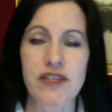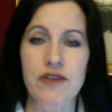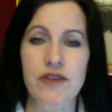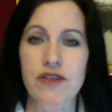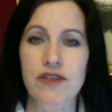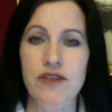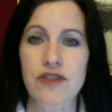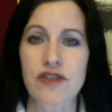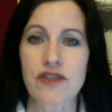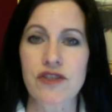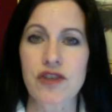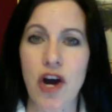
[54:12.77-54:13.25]

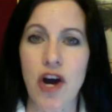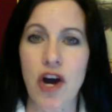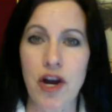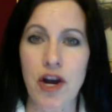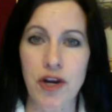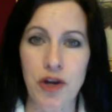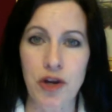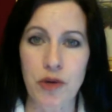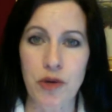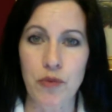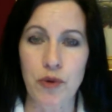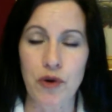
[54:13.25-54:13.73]
There's this
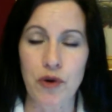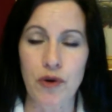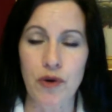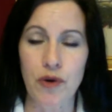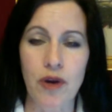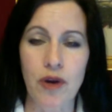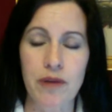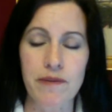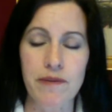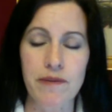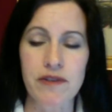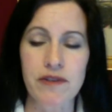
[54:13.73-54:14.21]
audio
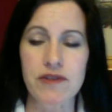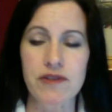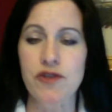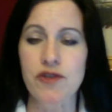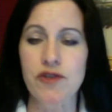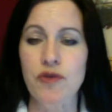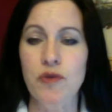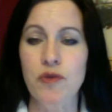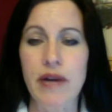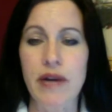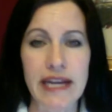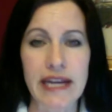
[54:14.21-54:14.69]
program. There's
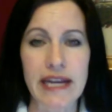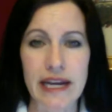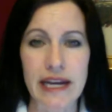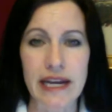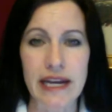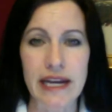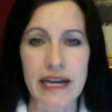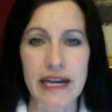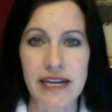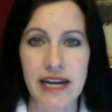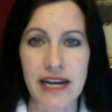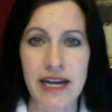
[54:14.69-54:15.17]
a
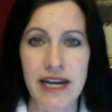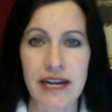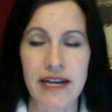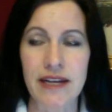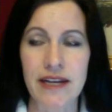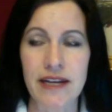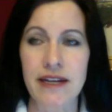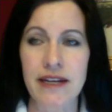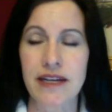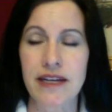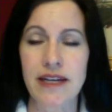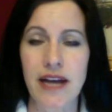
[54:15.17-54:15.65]

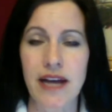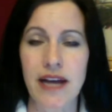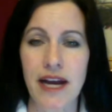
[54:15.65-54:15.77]
28-day